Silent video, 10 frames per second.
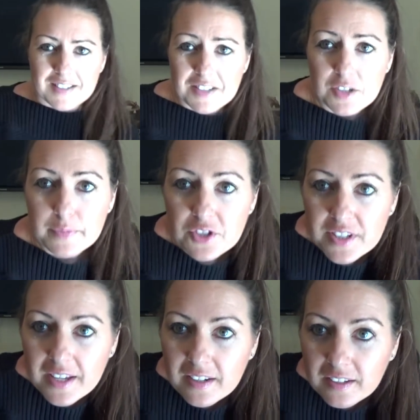Is too much
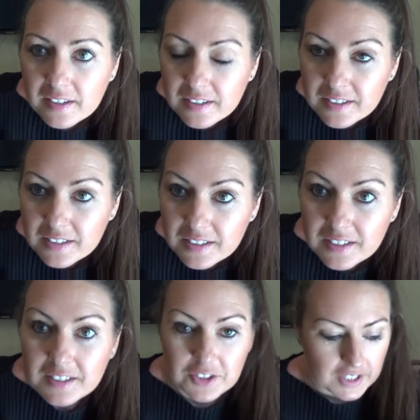sun?
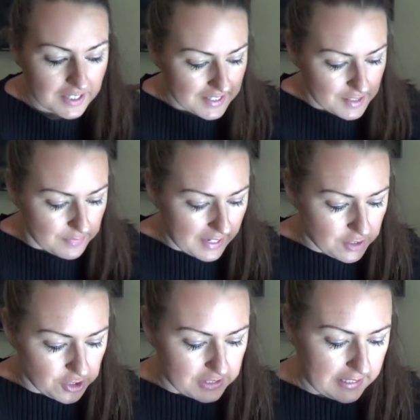I'm trying to get some
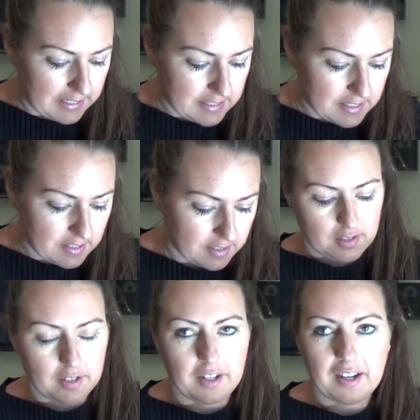natural light.
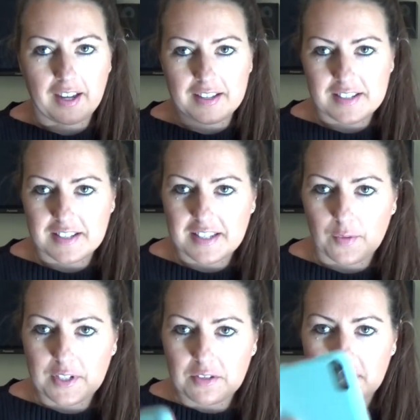All right, guys, this is how
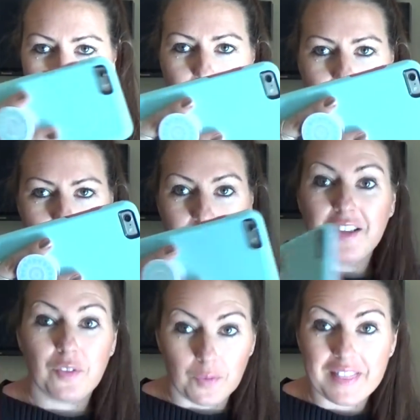we do the thumbnail
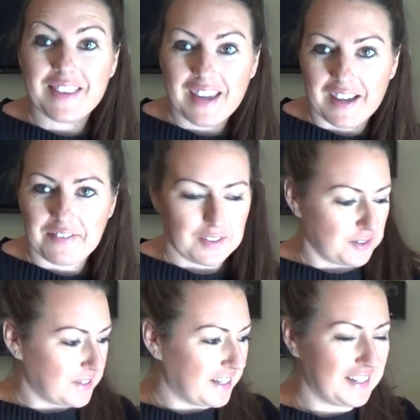with the
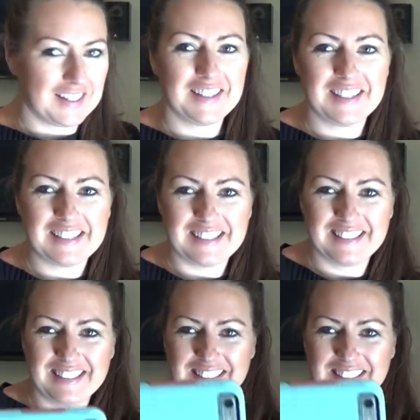iPhone.